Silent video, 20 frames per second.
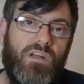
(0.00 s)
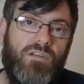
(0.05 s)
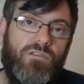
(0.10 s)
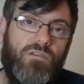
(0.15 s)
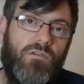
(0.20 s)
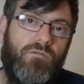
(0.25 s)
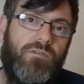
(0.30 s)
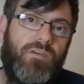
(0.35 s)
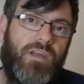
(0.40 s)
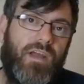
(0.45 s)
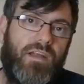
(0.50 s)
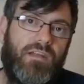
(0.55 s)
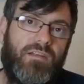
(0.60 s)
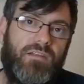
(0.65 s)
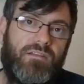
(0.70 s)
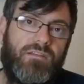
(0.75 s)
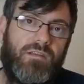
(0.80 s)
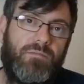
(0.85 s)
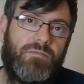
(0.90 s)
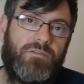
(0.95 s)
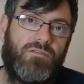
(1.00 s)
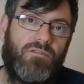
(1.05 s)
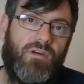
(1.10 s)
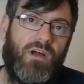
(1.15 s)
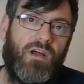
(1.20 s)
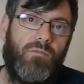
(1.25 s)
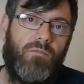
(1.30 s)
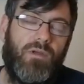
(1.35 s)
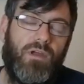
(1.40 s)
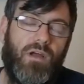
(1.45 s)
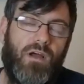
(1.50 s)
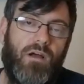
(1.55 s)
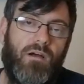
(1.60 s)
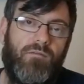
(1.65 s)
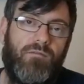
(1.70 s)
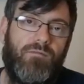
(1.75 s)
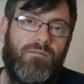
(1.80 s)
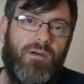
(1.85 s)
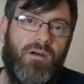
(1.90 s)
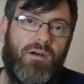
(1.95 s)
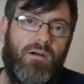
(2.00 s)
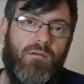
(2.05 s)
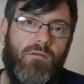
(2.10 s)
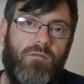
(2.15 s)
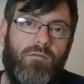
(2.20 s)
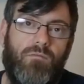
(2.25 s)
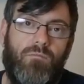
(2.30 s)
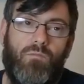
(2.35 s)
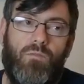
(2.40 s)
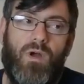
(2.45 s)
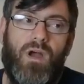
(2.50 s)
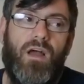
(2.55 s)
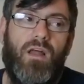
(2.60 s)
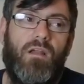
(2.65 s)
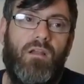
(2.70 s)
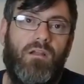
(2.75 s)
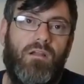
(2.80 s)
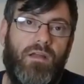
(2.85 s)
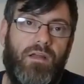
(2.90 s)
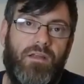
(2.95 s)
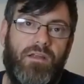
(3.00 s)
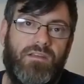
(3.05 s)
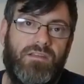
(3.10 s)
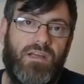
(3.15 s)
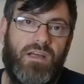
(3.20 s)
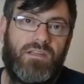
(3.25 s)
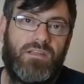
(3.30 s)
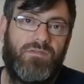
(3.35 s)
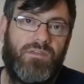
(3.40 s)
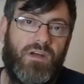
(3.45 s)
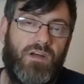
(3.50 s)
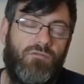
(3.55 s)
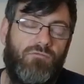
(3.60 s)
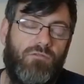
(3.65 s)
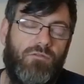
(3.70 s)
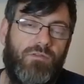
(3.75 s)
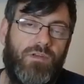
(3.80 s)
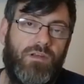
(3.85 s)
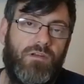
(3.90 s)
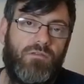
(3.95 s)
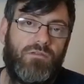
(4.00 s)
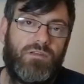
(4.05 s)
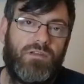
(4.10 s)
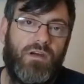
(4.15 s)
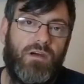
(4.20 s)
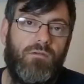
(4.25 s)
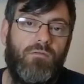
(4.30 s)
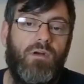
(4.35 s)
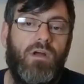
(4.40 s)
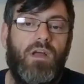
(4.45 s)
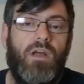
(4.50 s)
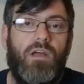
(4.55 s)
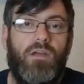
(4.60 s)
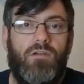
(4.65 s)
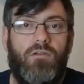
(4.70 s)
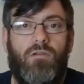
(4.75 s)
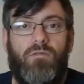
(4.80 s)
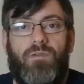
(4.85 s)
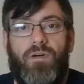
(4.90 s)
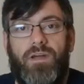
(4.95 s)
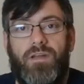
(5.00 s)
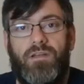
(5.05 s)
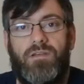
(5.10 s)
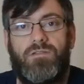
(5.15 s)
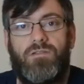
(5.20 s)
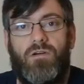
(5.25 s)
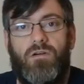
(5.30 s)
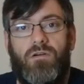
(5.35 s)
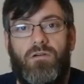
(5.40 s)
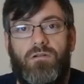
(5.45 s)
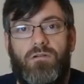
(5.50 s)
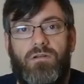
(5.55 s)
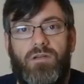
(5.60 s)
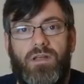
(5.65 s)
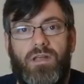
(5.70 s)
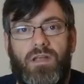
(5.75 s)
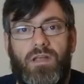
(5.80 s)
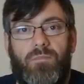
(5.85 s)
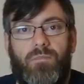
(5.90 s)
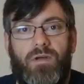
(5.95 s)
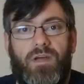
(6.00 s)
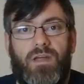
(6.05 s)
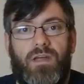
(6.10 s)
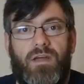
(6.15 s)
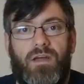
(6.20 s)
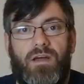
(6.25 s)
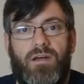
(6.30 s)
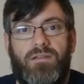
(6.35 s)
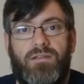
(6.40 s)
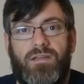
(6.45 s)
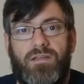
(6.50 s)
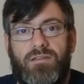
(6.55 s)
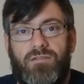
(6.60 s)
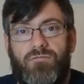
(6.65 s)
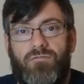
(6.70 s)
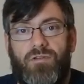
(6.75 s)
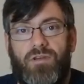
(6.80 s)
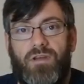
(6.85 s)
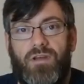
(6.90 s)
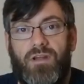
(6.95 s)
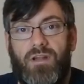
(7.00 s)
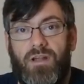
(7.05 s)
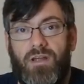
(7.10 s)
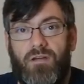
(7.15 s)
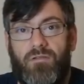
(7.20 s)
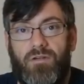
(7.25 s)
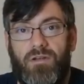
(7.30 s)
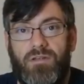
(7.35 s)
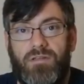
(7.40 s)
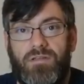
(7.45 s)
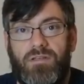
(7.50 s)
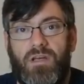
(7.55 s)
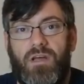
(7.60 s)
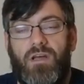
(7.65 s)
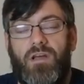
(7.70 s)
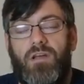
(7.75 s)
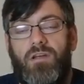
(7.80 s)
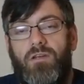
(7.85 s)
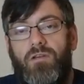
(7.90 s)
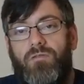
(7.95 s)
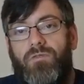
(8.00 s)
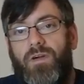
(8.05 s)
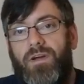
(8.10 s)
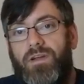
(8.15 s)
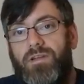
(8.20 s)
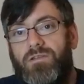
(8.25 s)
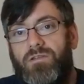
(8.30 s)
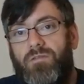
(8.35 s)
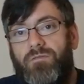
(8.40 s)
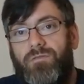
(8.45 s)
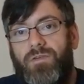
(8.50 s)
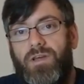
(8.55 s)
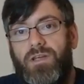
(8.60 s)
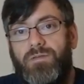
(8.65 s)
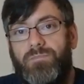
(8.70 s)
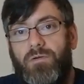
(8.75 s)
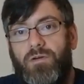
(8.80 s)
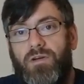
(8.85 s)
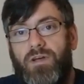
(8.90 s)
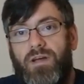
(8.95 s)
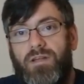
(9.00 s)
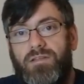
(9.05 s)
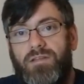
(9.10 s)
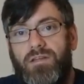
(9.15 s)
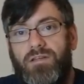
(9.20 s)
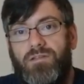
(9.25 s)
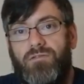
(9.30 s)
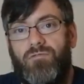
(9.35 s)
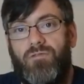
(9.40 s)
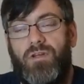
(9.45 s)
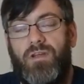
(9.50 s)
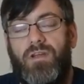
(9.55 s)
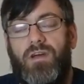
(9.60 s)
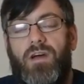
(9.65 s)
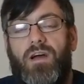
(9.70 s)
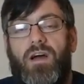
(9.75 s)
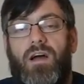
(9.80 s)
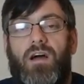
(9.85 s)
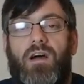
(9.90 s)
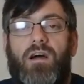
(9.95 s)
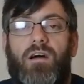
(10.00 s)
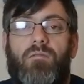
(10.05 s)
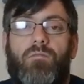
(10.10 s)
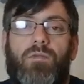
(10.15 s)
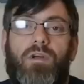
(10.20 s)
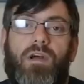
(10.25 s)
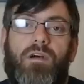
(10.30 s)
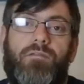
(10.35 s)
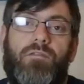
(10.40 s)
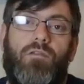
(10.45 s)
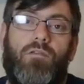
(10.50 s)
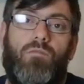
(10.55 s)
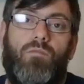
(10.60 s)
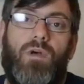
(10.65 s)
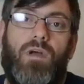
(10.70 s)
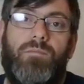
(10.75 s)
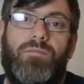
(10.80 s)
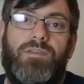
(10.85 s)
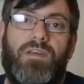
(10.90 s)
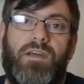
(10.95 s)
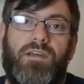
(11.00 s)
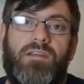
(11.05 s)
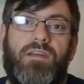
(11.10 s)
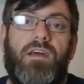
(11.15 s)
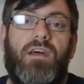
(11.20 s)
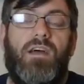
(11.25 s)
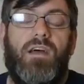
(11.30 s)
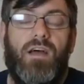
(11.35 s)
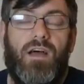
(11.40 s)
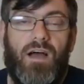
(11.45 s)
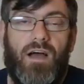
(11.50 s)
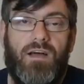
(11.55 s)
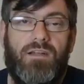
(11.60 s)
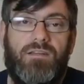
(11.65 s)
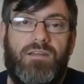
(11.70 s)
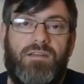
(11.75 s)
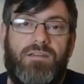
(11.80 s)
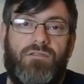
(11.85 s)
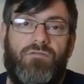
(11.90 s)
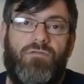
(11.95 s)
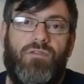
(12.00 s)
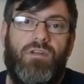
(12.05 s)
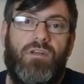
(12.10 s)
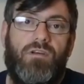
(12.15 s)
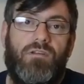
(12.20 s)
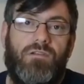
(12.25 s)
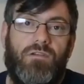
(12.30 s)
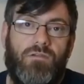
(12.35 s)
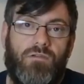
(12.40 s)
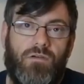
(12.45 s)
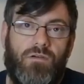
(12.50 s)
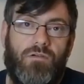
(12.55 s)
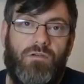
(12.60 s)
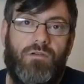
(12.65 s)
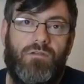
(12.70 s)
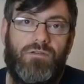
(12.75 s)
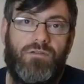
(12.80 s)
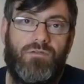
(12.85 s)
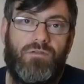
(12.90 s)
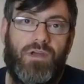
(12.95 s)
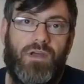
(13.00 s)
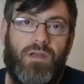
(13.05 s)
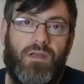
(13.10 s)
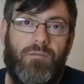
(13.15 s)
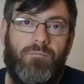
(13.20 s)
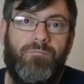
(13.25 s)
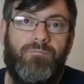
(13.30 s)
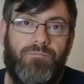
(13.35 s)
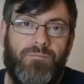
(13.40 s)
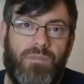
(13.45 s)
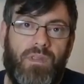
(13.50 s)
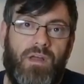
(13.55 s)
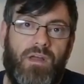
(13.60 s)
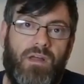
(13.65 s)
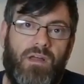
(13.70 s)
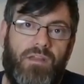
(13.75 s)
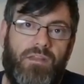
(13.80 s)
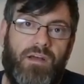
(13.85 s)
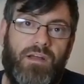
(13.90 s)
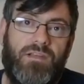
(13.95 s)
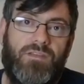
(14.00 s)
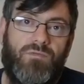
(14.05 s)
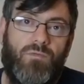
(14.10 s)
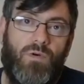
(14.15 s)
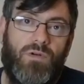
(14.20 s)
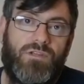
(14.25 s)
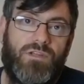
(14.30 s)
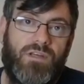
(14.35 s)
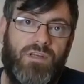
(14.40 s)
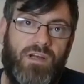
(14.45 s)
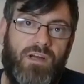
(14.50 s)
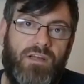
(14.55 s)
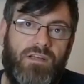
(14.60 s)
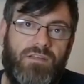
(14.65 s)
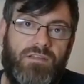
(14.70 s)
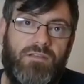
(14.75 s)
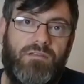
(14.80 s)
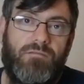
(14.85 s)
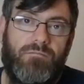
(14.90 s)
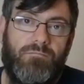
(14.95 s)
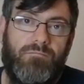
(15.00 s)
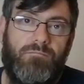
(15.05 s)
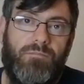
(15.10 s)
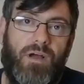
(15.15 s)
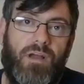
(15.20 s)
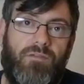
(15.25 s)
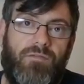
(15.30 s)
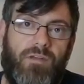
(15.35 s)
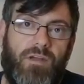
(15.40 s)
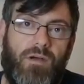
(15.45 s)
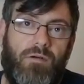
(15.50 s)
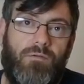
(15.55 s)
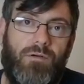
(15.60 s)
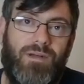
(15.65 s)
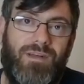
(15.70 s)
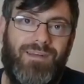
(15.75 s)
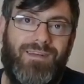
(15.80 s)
Don't forget to subscribe. We have well in excess of 100 videos now. You'll find us on eBay, Antiques Arena Clearance. You'll find us on Facebook, Antiques Arena, and we have our own website, antiquesarena.co.uk. Thanks for watching, guys. Bye for now.